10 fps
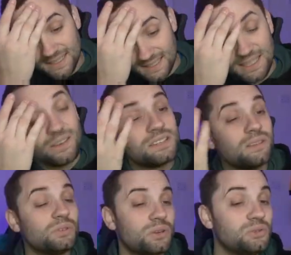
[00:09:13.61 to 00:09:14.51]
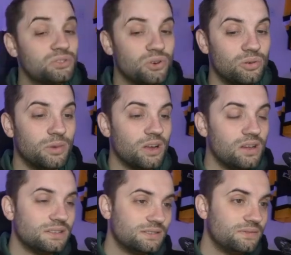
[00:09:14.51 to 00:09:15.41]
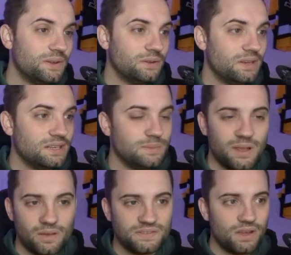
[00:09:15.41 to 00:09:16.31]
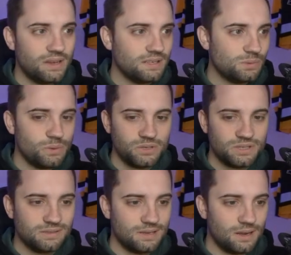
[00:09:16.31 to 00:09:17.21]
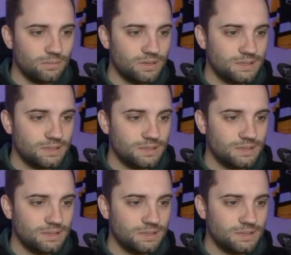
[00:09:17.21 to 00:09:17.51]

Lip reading: The only times we do score, my guys feel the need to be offside as well, which doesn't help.